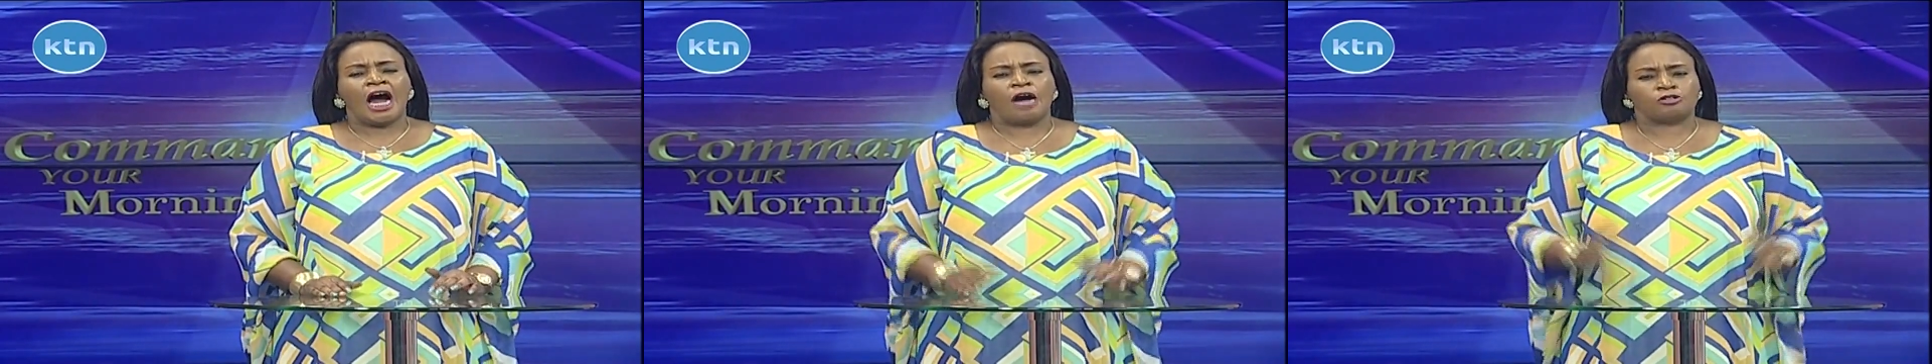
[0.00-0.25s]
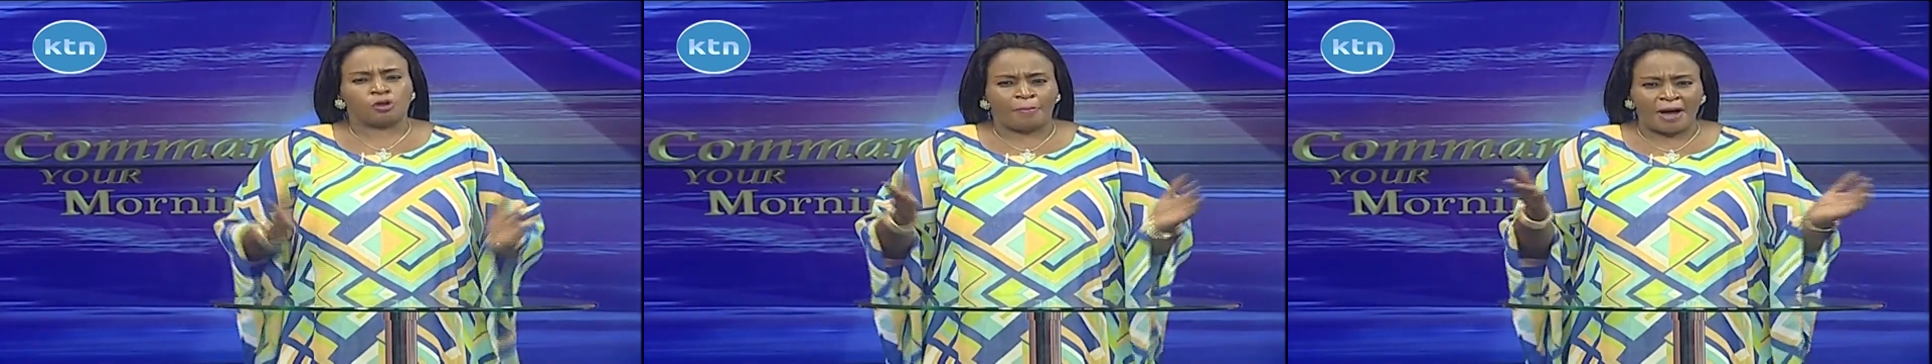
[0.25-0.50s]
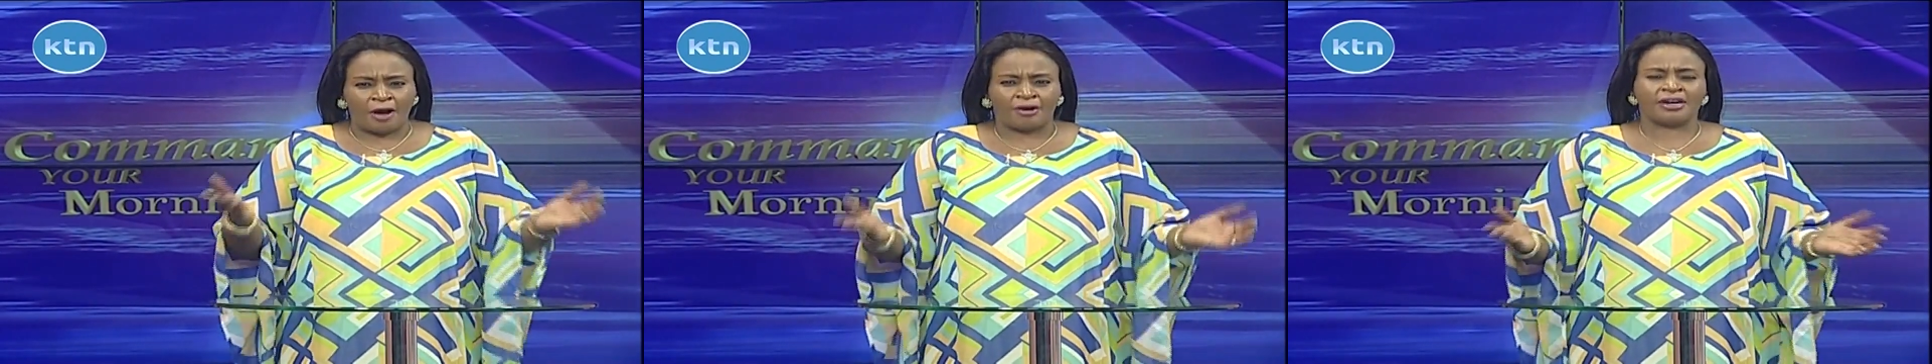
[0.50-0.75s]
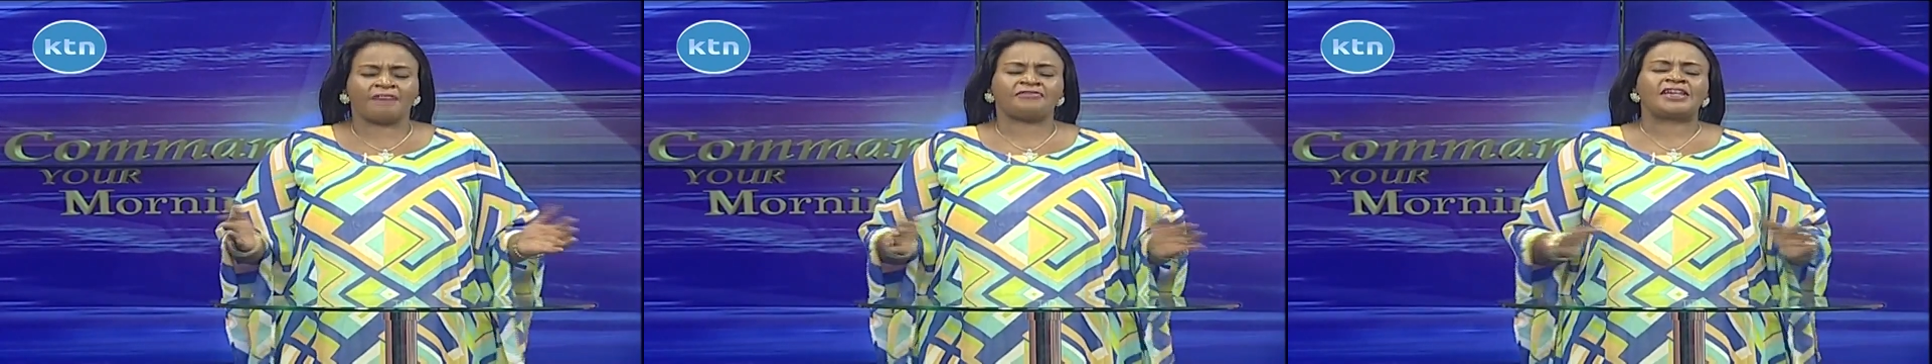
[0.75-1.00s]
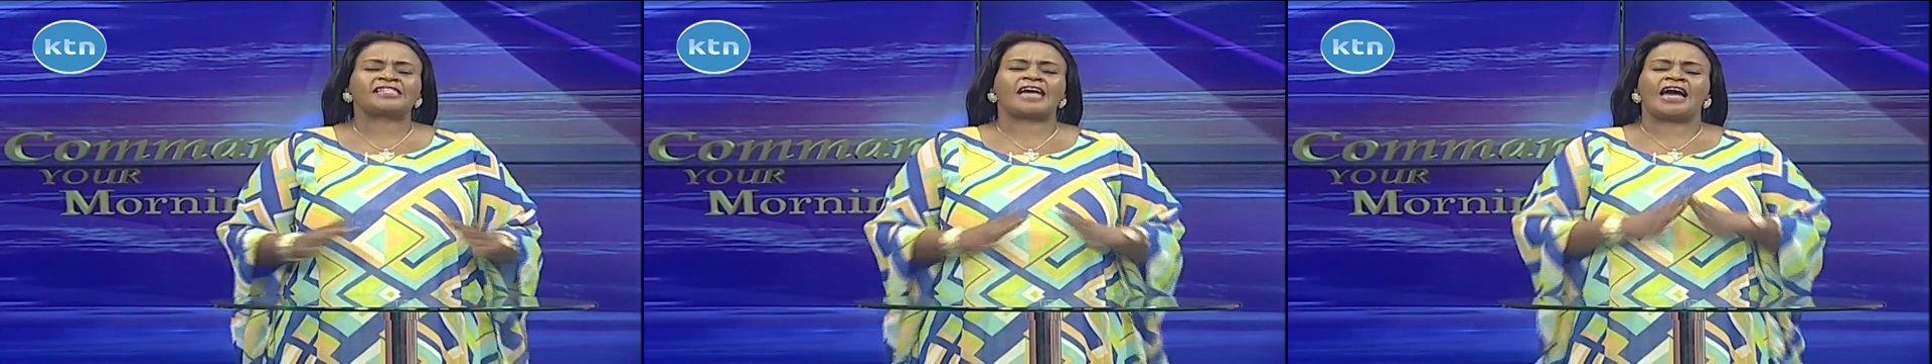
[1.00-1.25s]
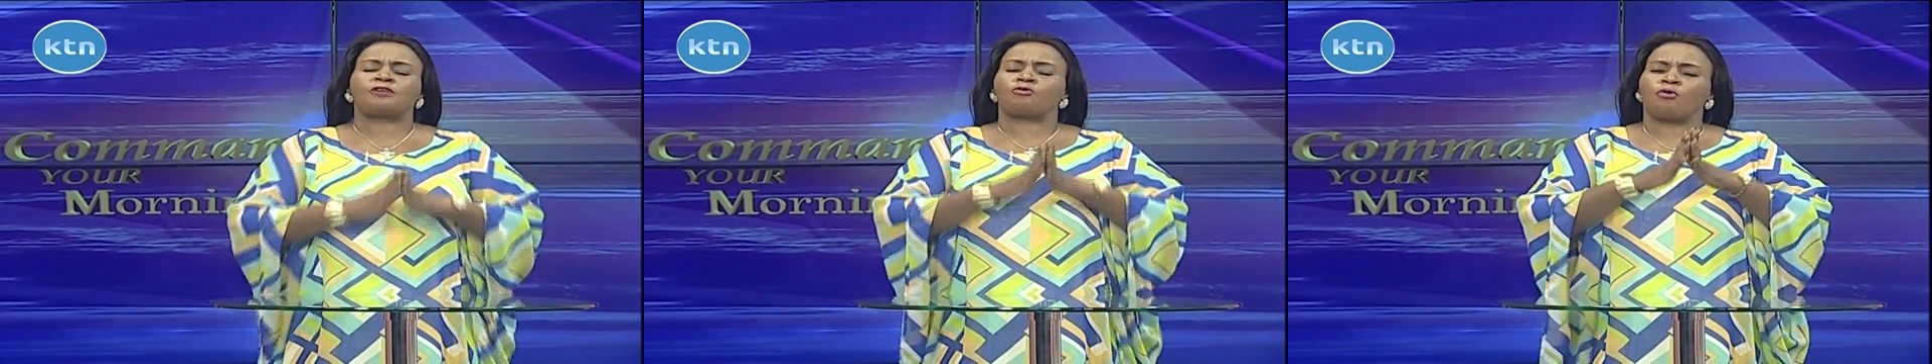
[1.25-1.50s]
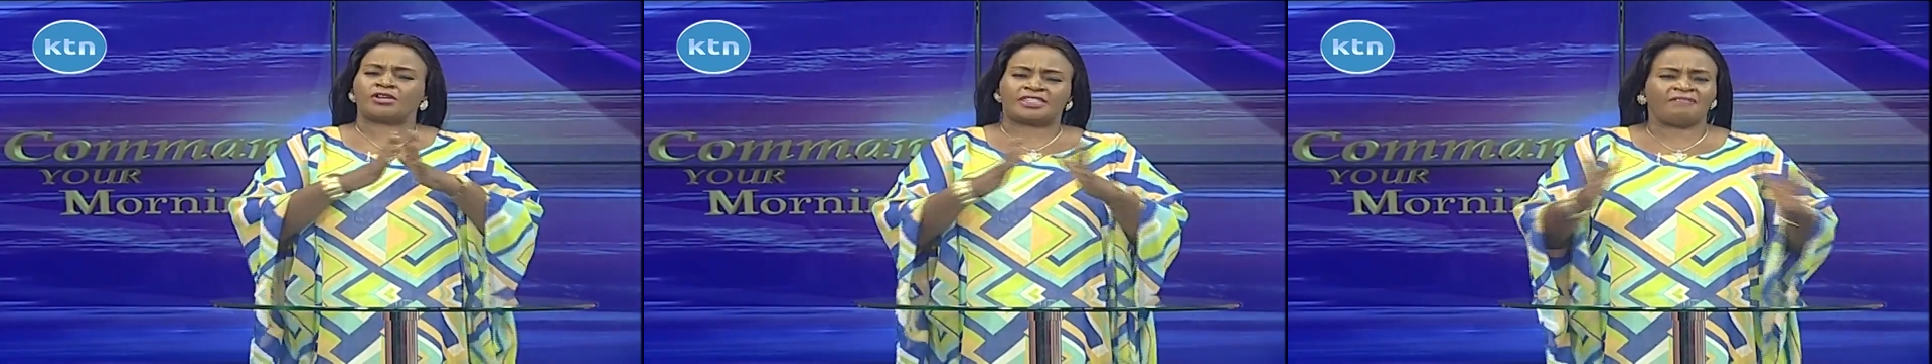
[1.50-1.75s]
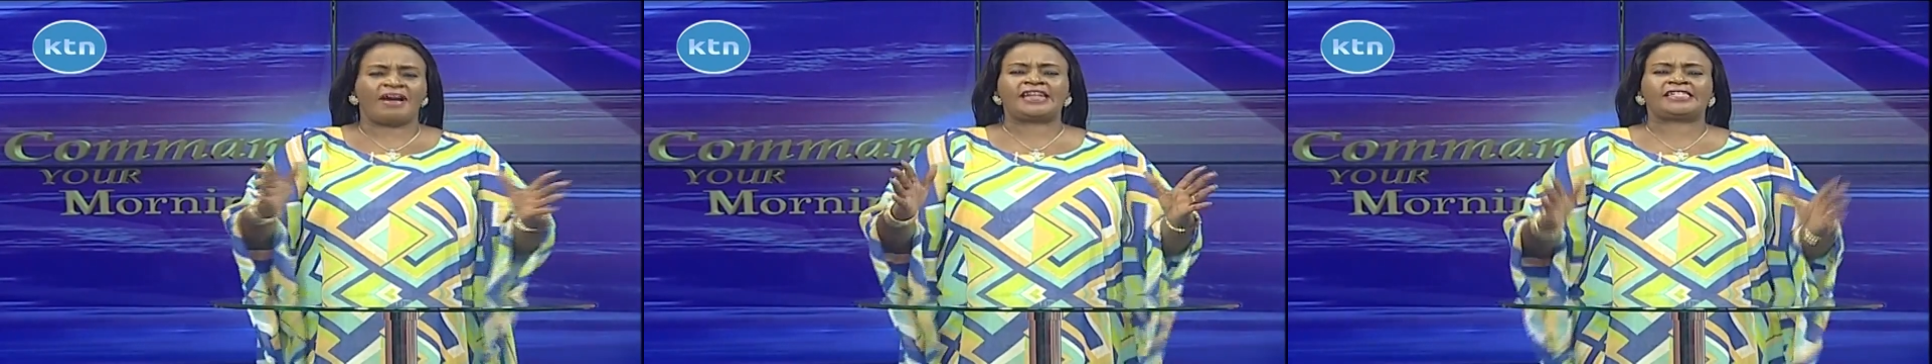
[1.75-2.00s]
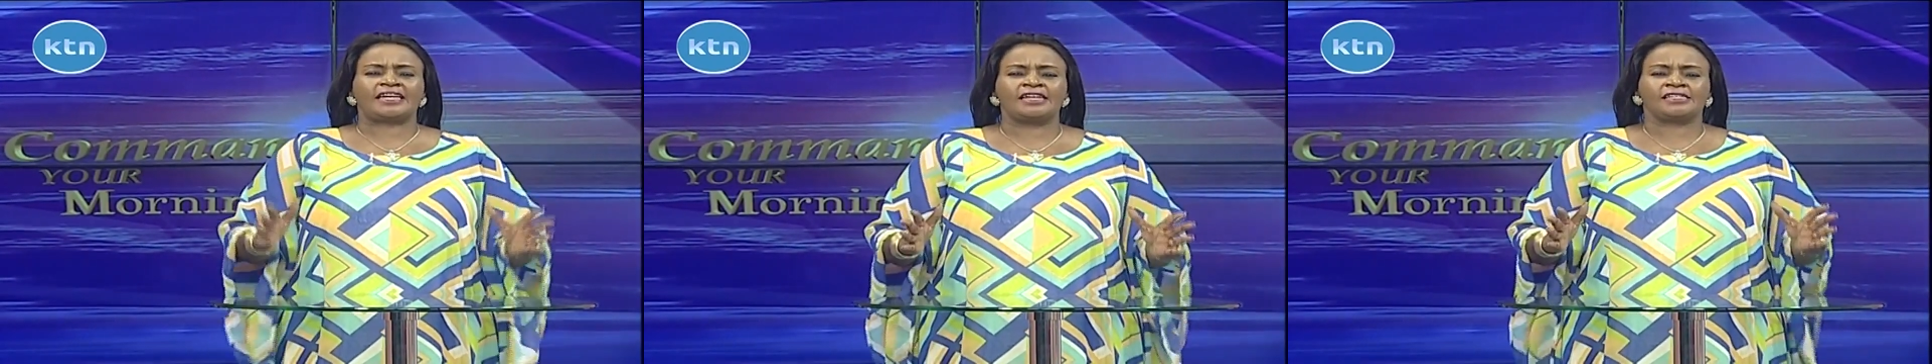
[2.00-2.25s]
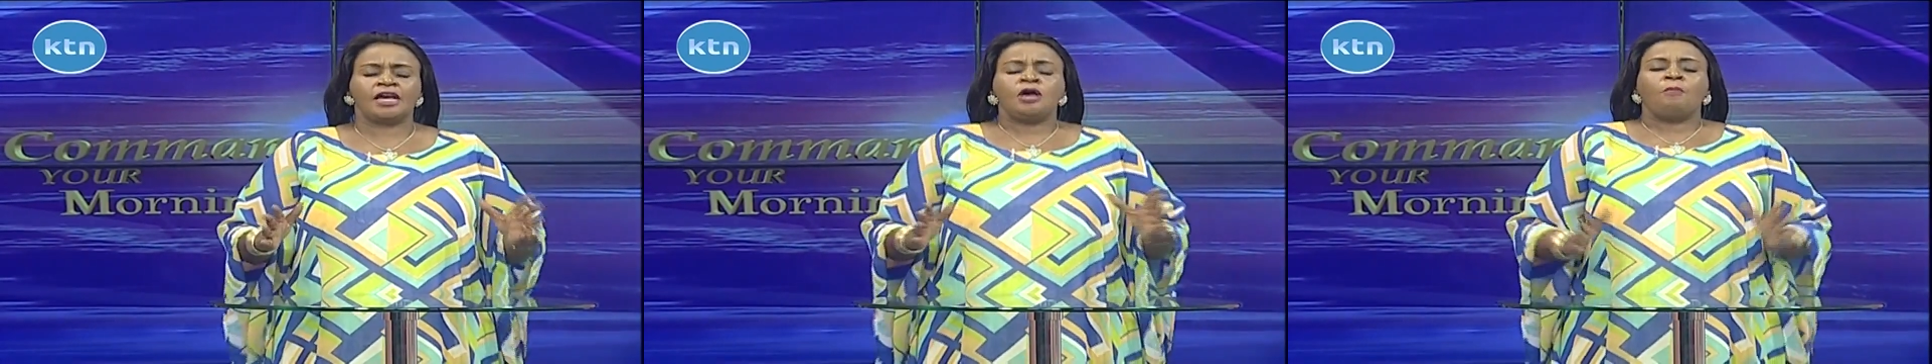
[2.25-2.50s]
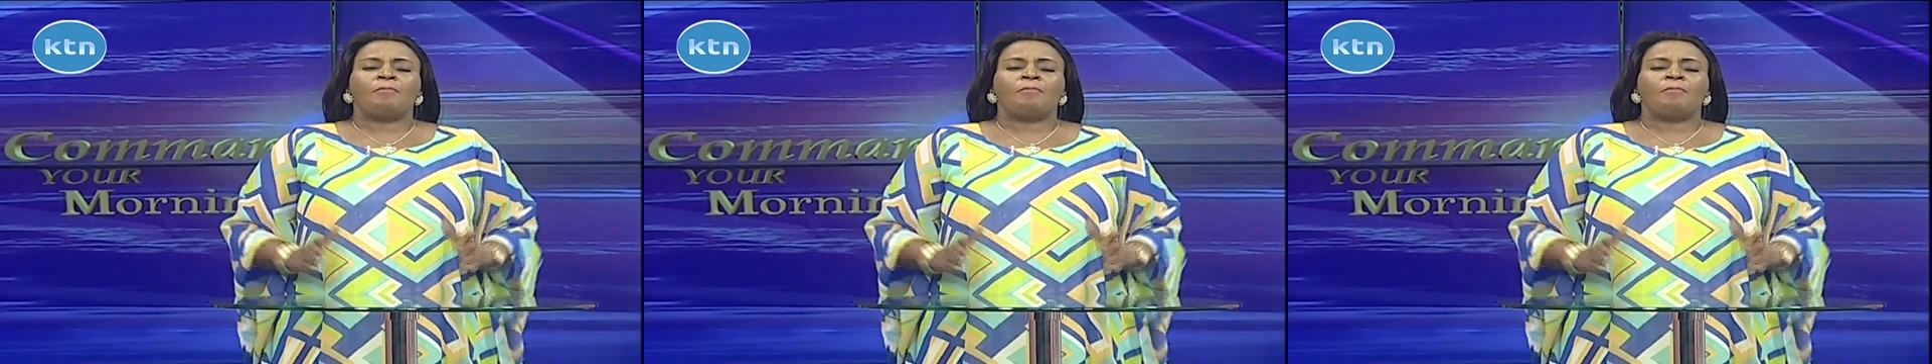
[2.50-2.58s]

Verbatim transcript: autobiographies, and whatever it is.